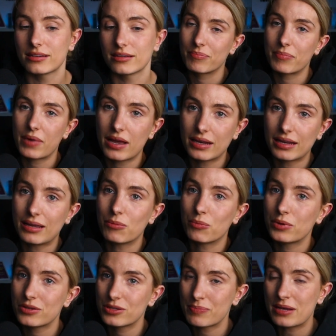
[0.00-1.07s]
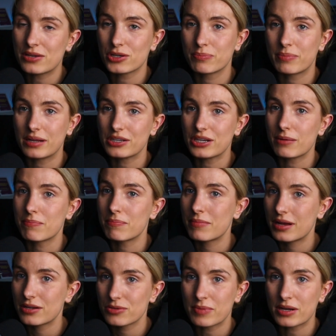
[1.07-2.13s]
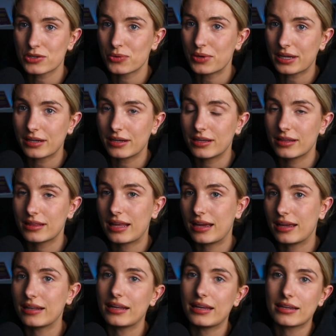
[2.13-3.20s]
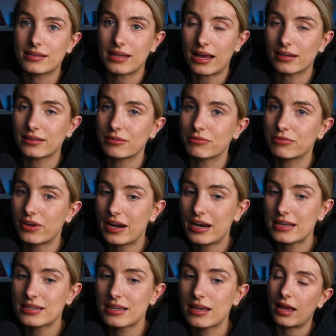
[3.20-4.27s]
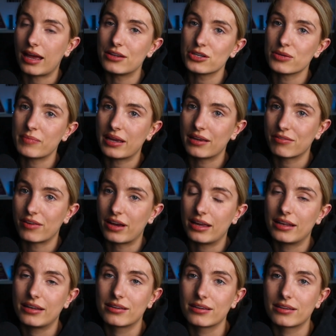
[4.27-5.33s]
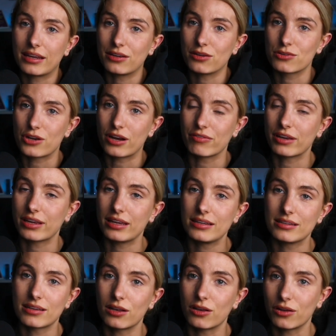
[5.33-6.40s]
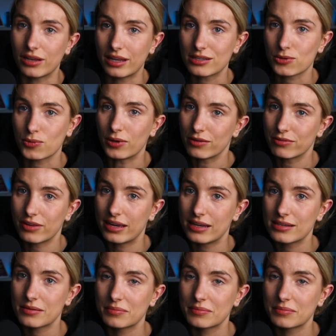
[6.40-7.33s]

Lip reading: But it will spend your budget much quicker than exact and phrase, and you may find that your traffic is a lot less qualified.